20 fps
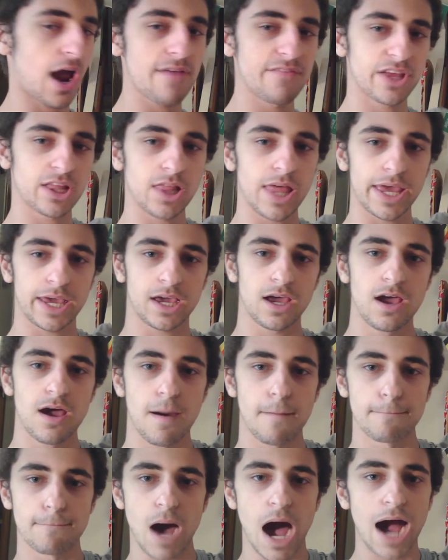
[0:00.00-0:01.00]
driving like
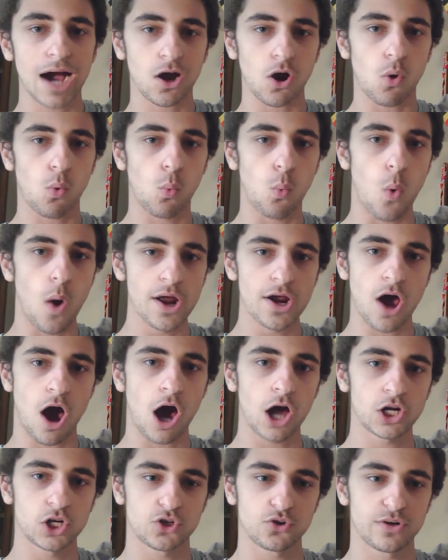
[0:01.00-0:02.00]
Mach
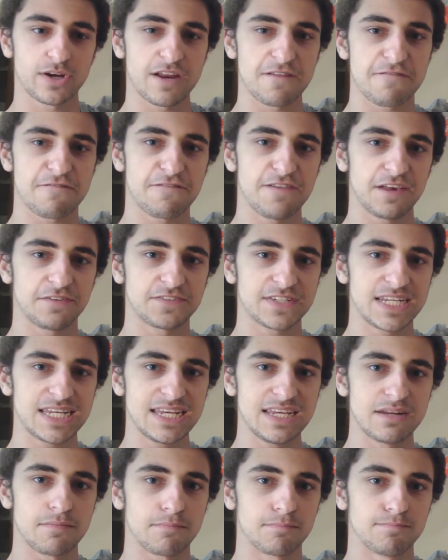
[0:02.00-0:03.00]

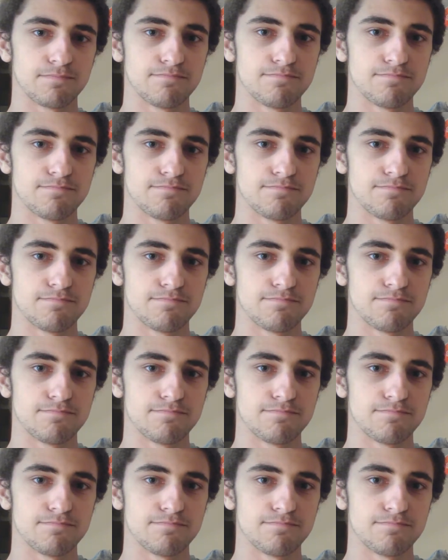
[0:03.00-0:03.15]
115